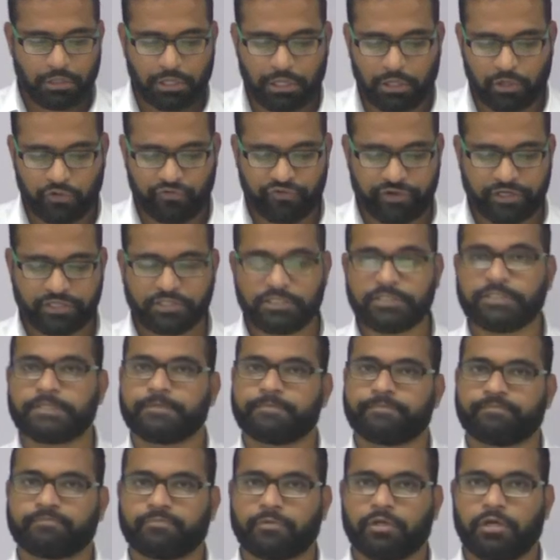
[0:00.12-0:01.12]
Hello friends,
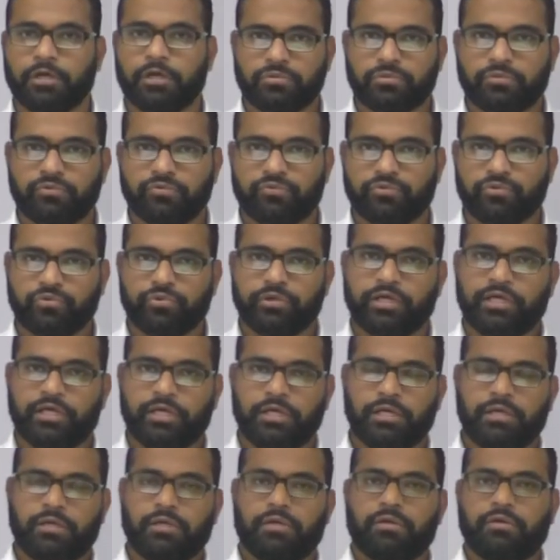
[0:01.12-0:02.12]
today
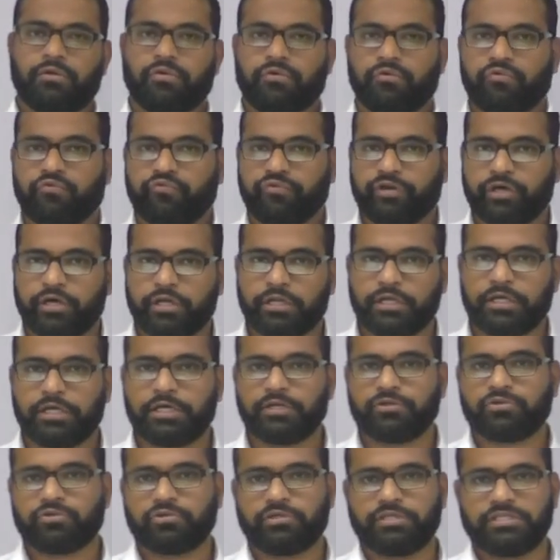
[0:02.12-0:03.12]
we are
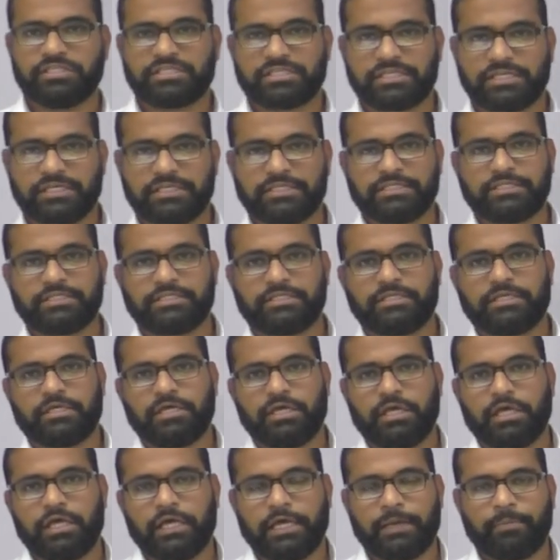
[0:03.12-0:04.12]
here to discuss
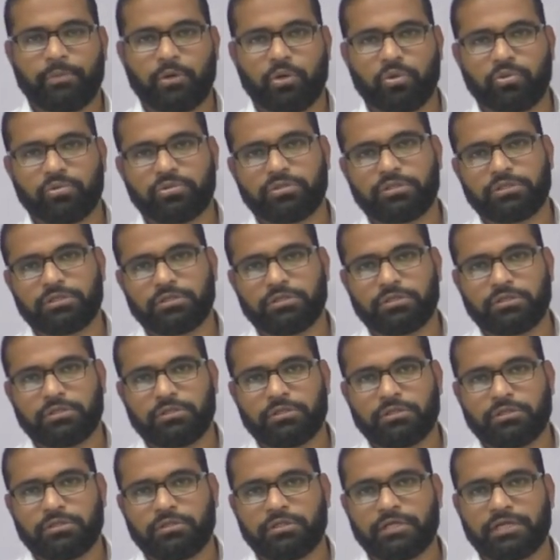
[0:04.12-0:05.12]
about
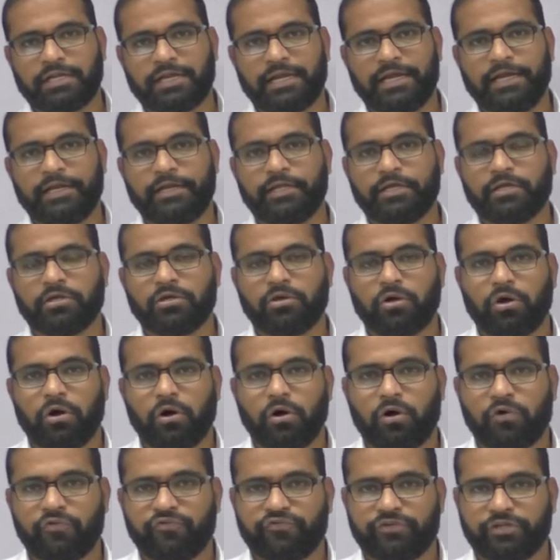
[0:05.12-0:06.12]
the writing
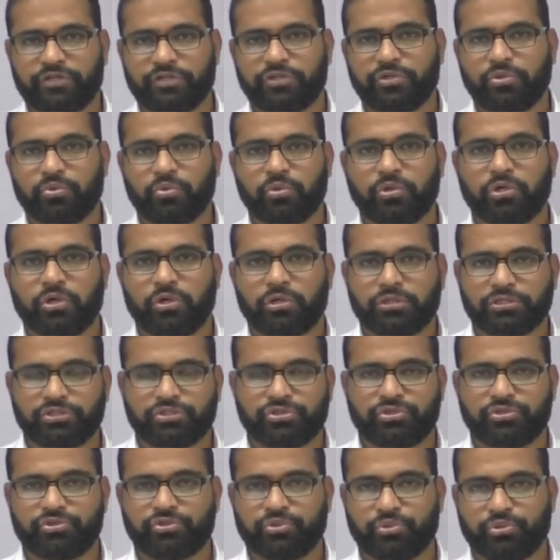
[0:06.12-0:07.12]
of a new
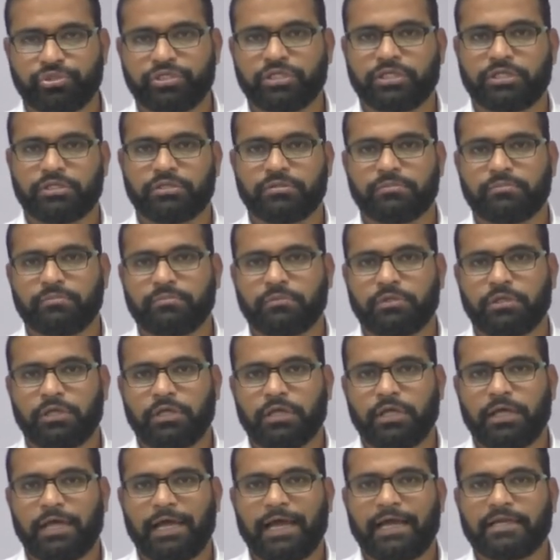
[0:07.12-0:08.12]
constitution
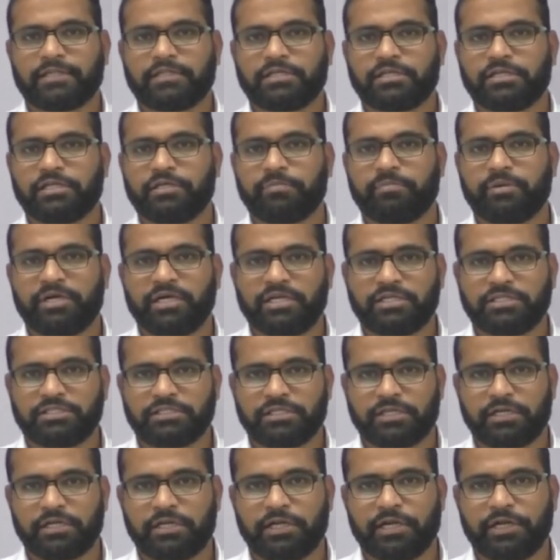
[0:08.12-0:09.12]
and the debates
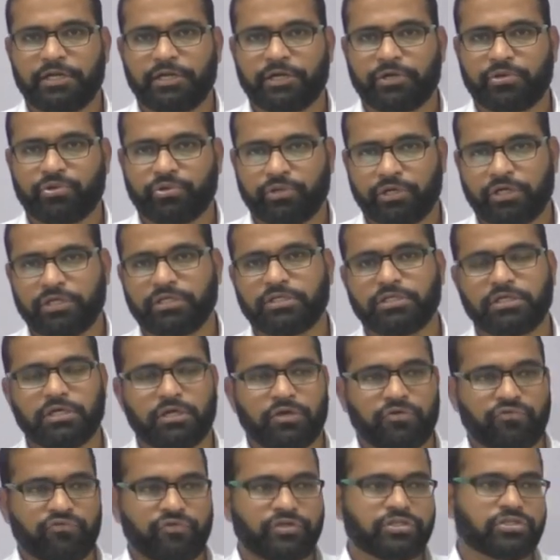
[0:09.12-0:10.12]
related to
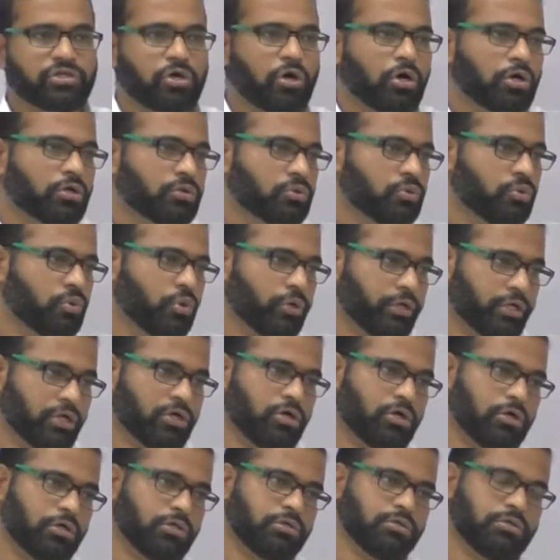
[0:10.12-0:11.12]
it which are going
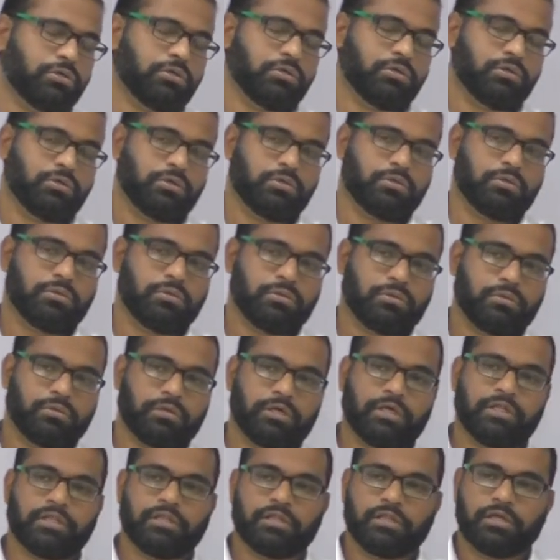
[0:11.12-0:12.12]
on
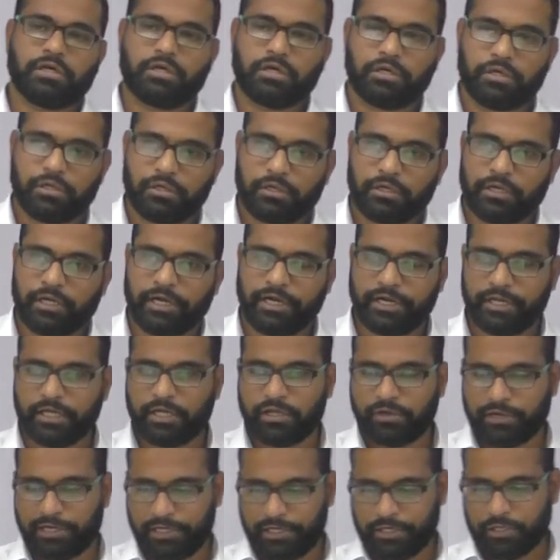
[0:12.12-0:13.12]
in the
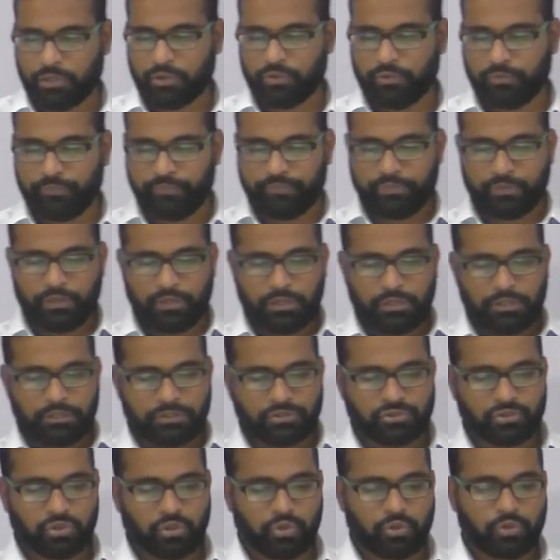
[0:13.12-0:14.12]
India right now.
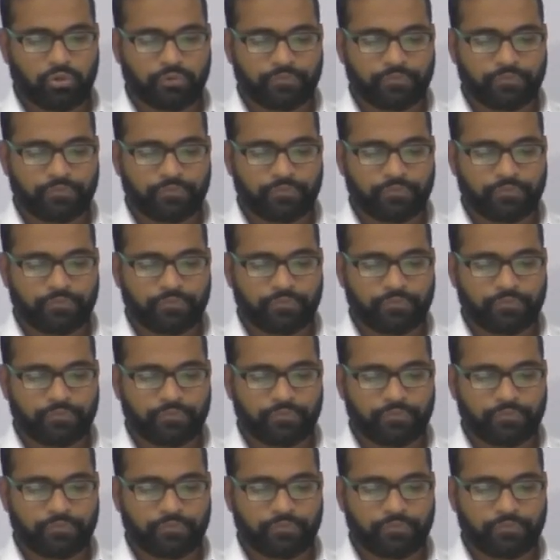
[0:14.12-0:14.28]
So,